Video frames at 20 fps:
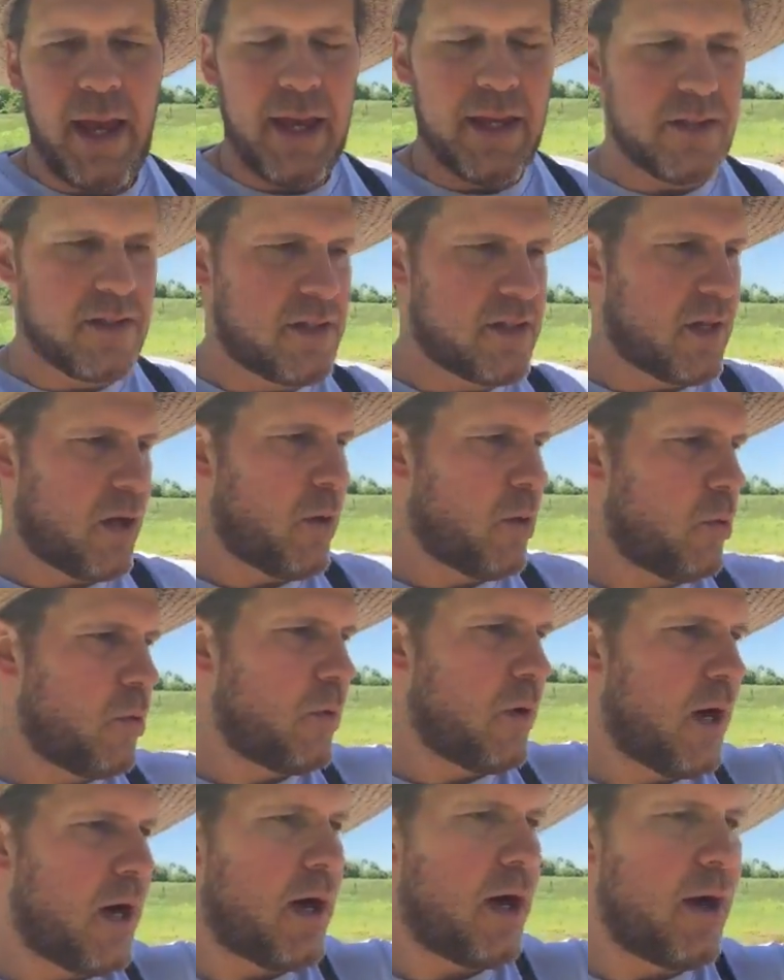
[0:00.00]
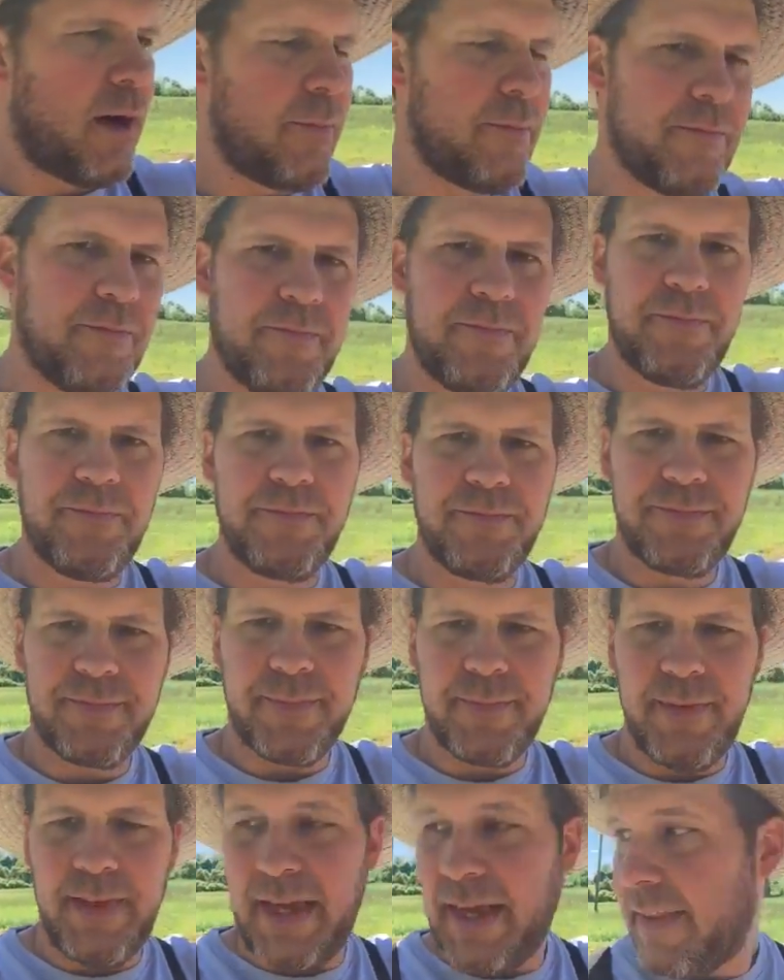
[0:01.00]
And so
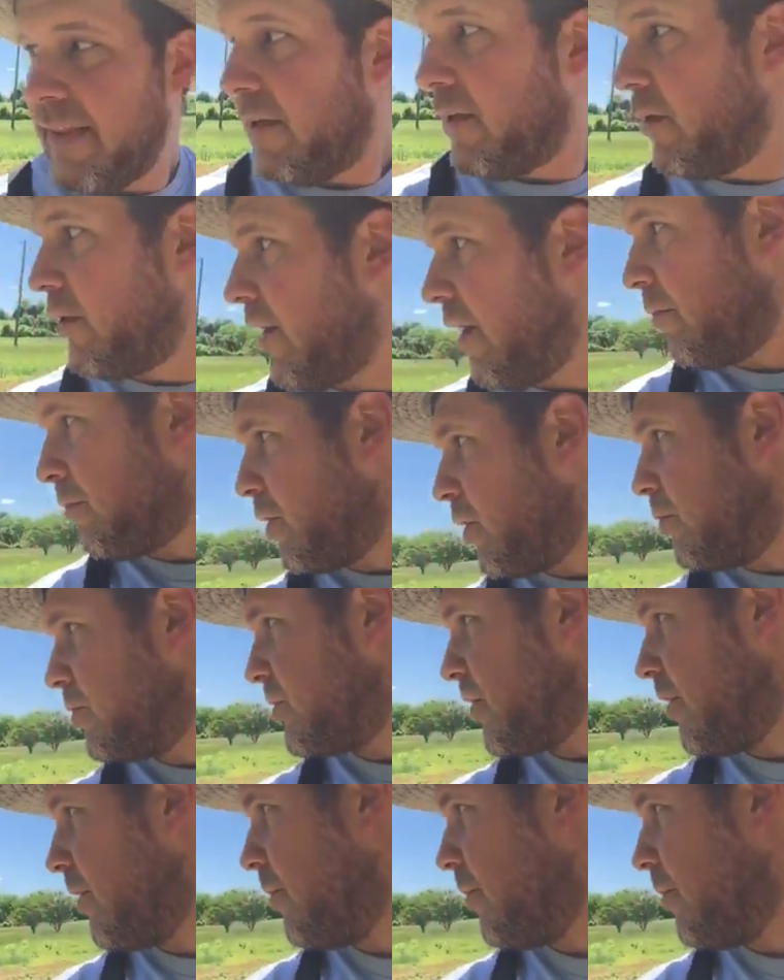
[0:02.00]
yeah, they do have blooms